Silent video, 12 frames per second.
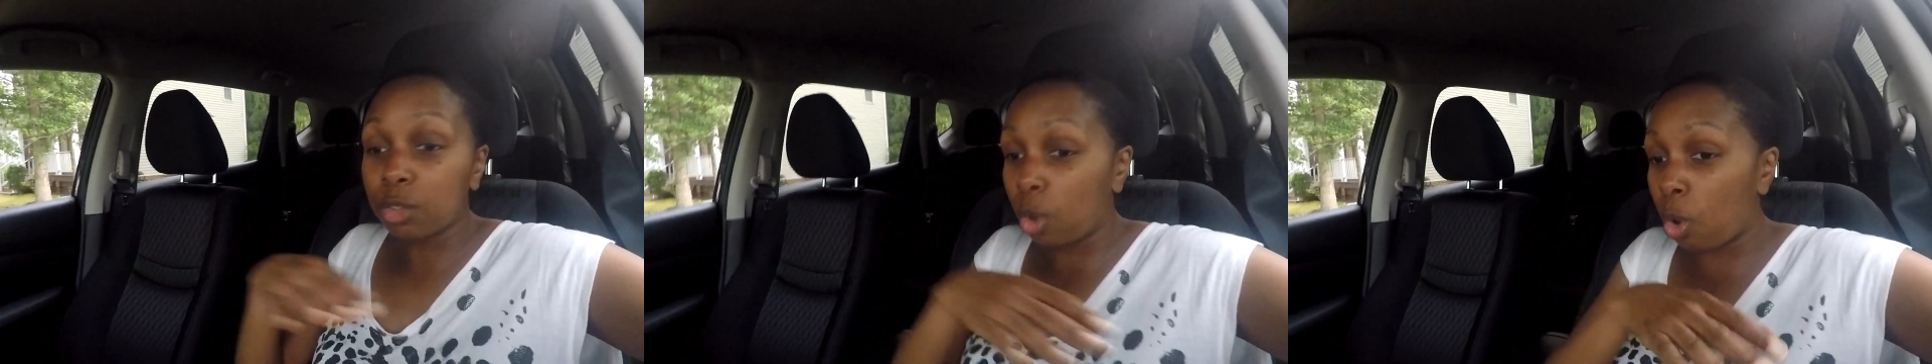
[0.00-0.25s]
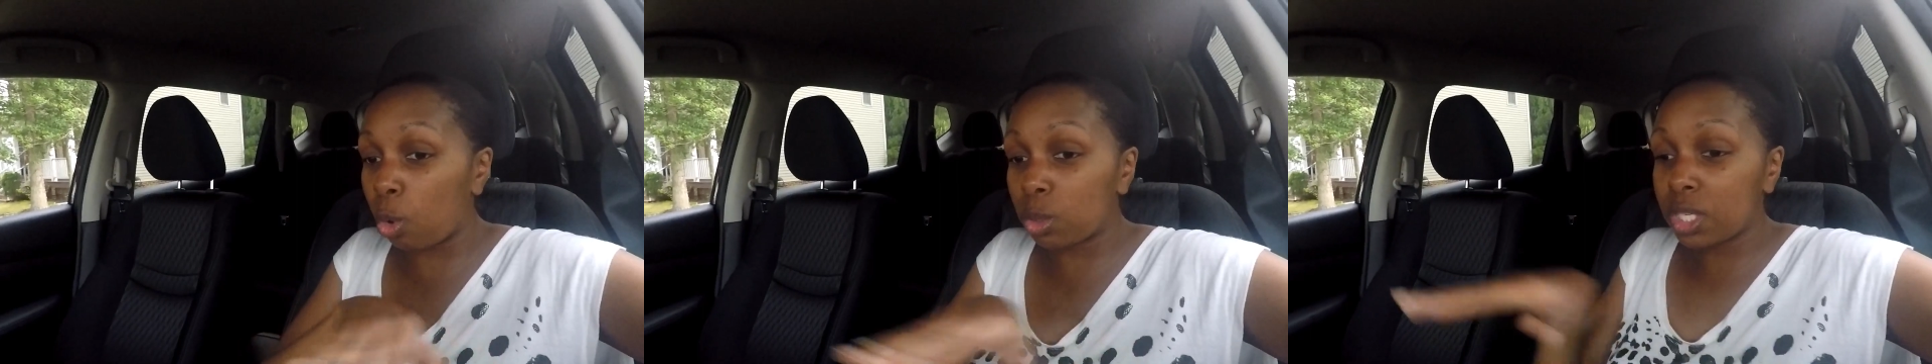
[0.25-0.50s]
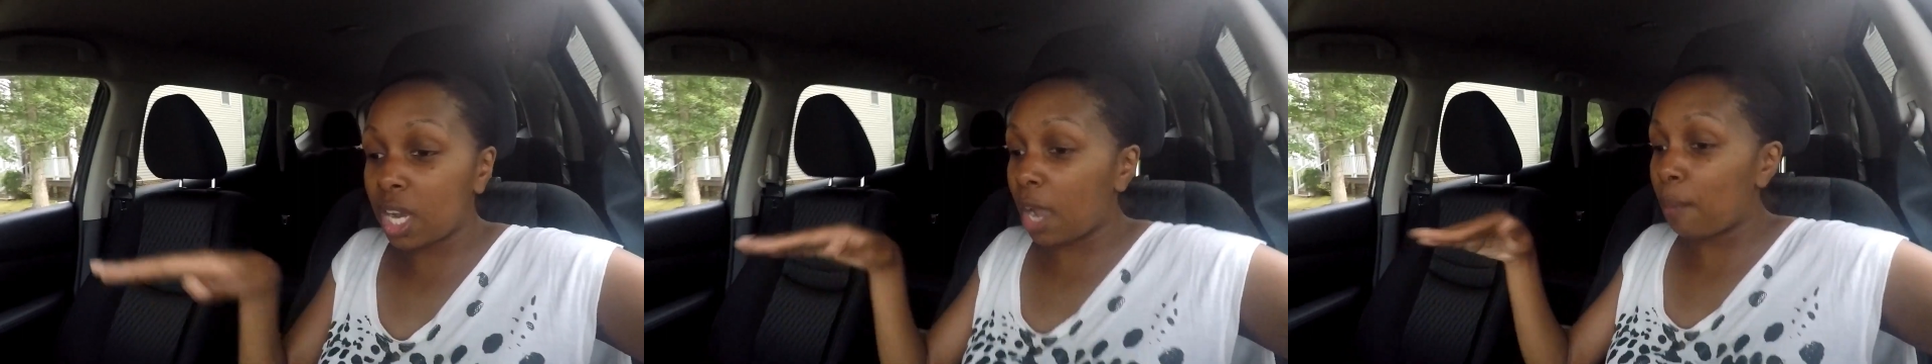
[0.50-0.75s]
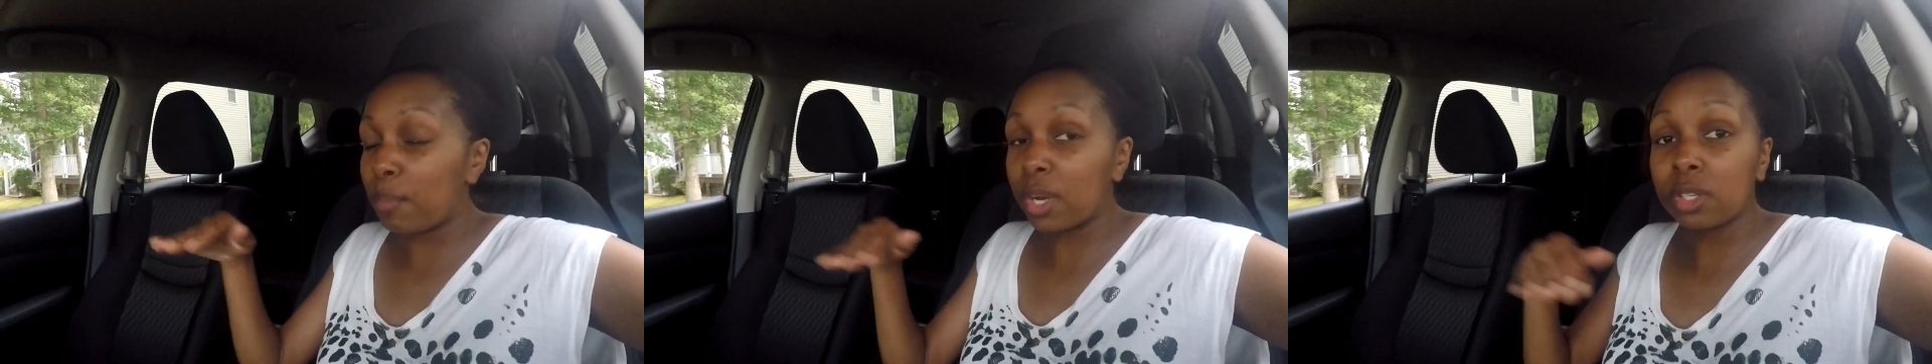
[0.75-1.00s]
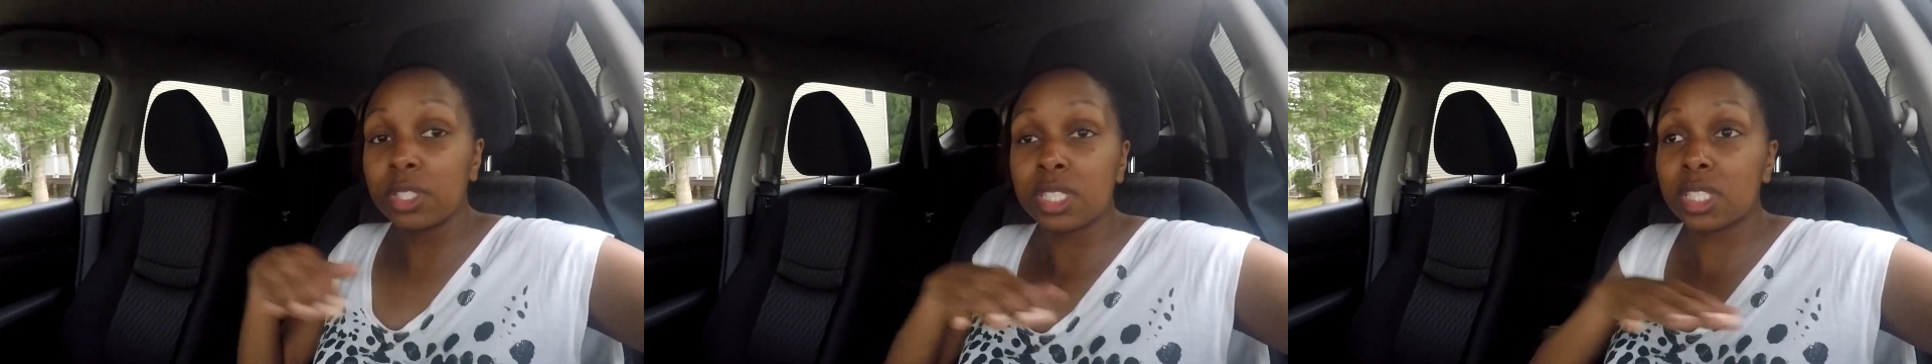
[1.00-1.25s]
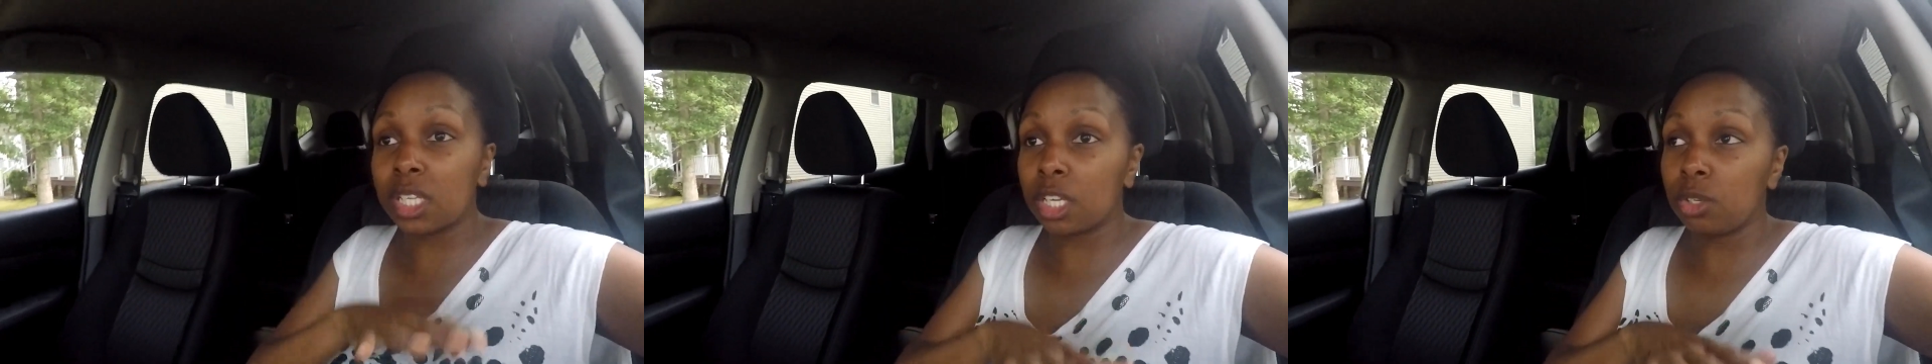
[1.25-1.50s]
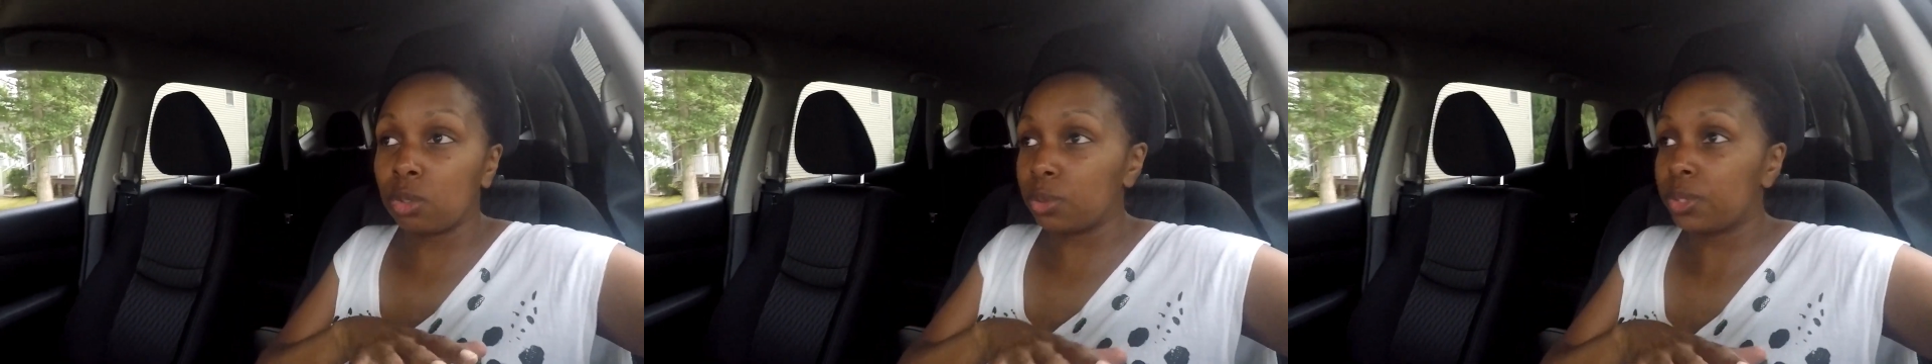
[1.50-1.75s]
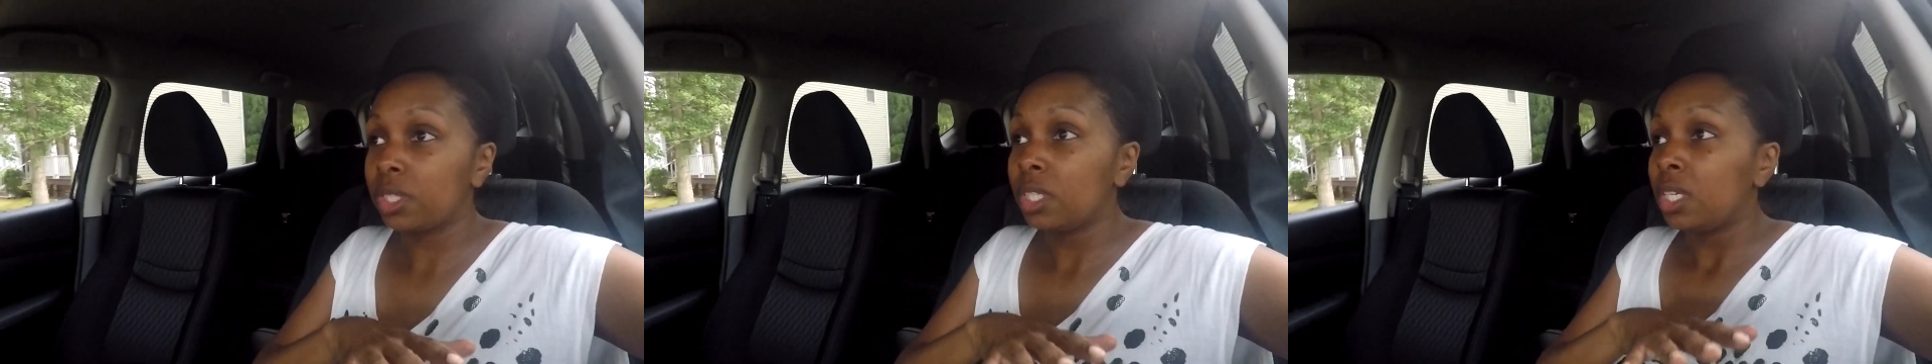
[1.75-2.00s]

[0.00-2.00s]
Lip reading: the whole time, barely signaled,